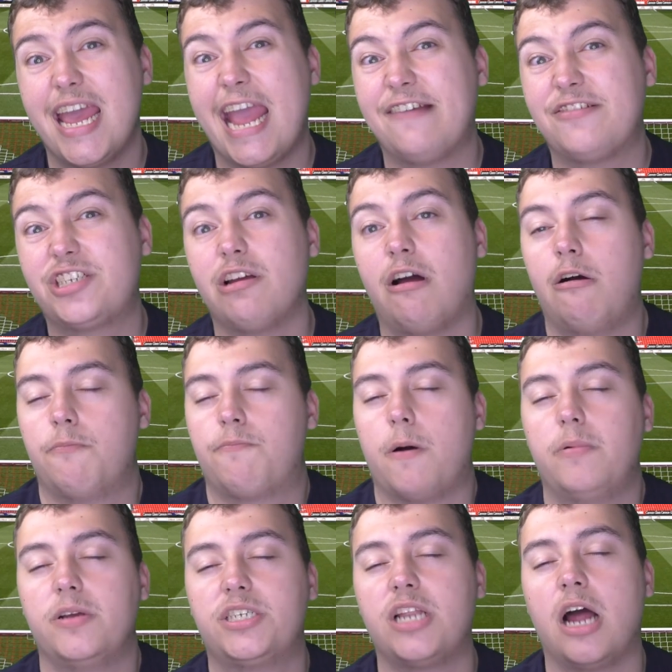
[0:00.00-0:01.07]
If so, I would
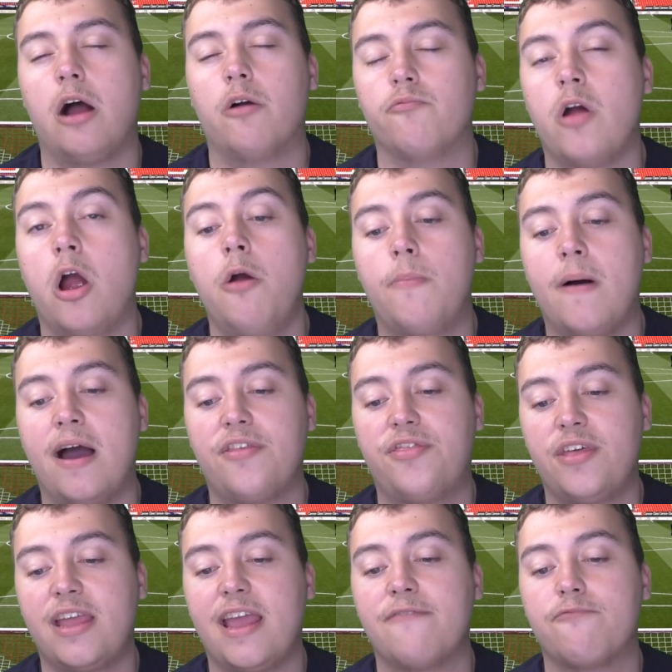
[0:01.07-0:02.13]
probably start Rowe, but I
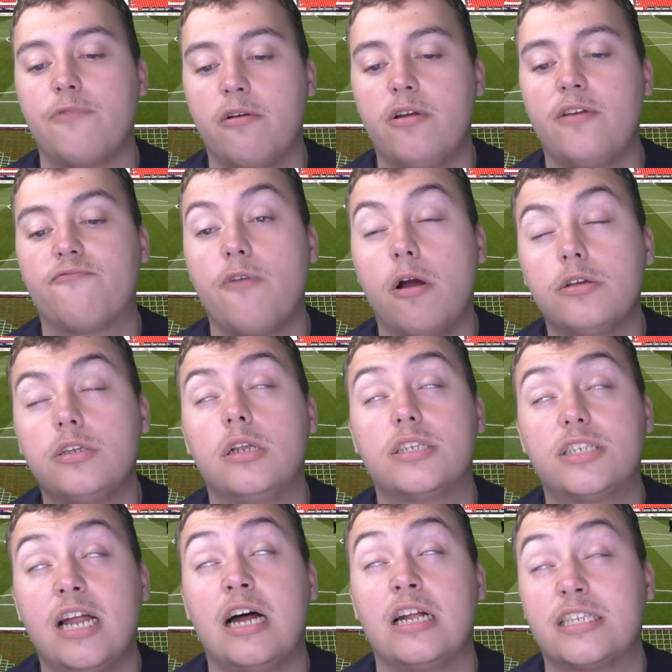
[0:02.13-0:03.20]
think if Rowe's not
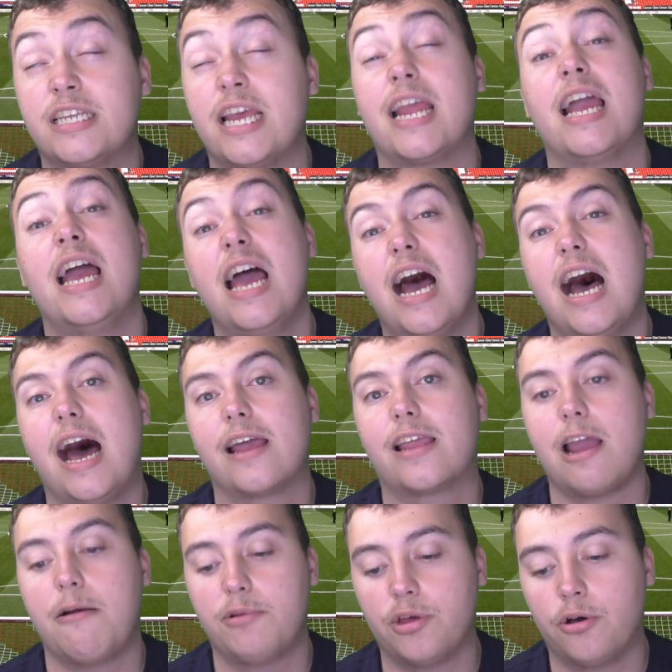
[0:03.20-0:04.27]
starting, I'd
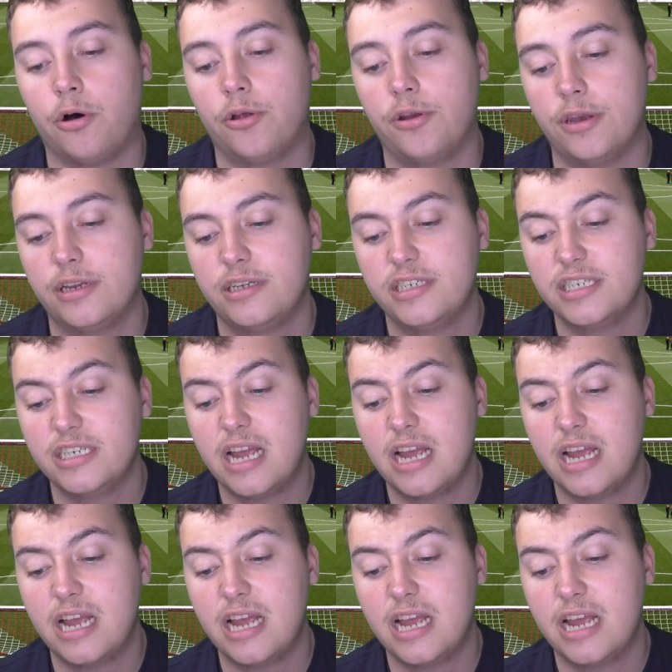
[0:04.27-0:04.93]
go with Horton.